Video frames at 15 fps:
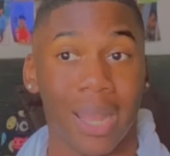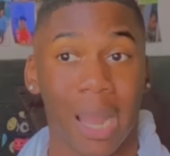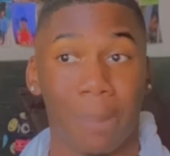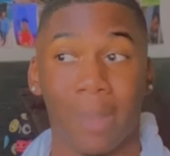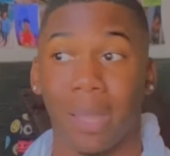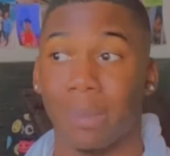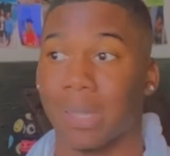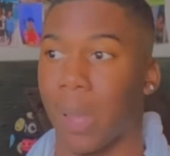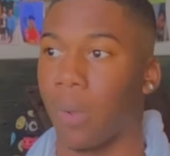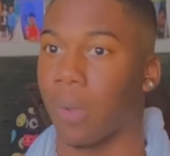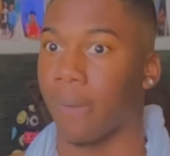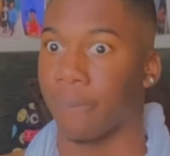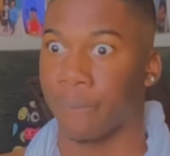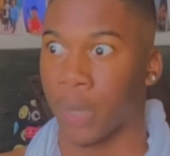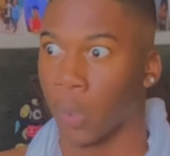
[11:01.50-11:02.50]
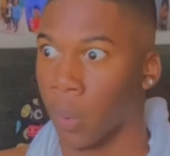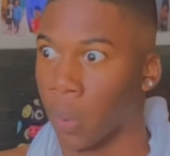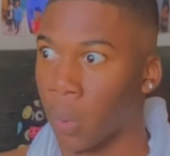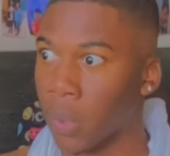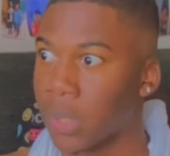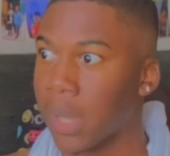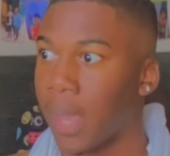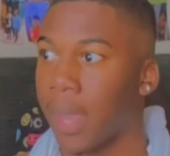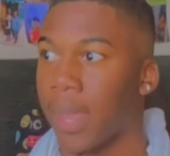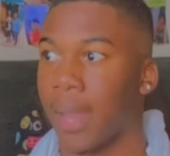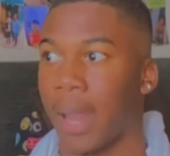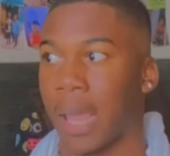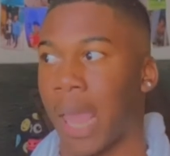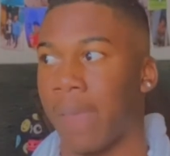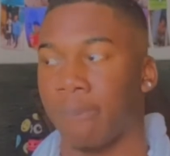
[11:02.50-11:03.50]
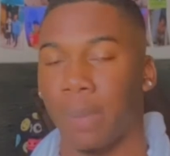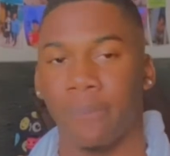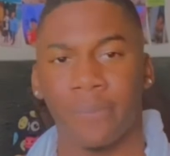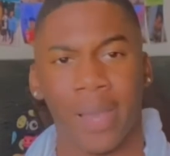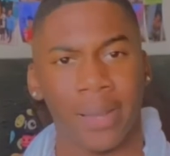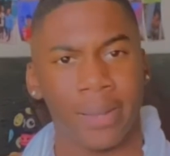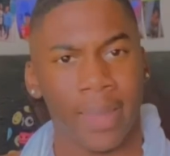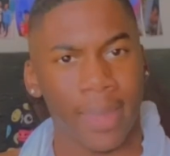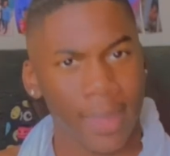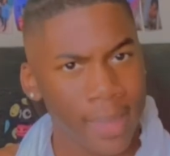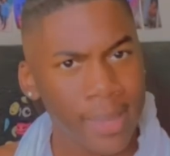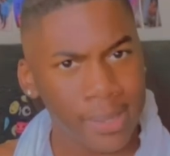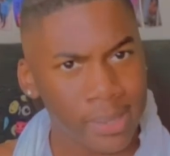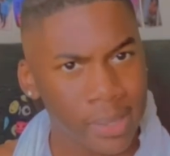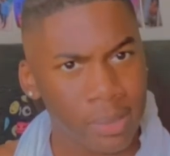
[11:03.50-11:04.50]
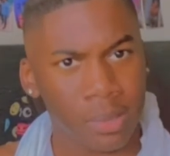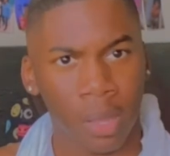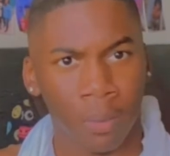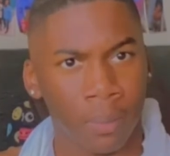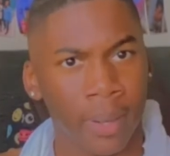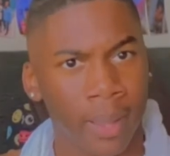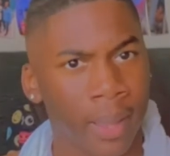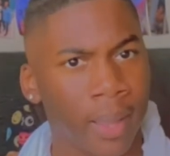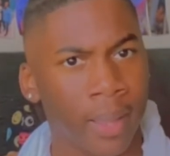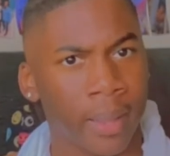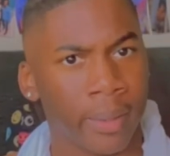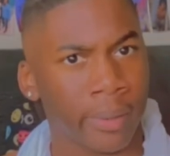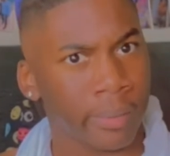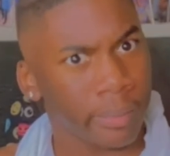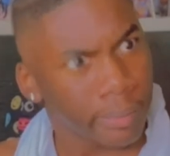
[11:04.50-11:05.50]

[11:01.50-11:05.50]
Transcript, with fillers: And I being so confused and I can't be finding the answers online.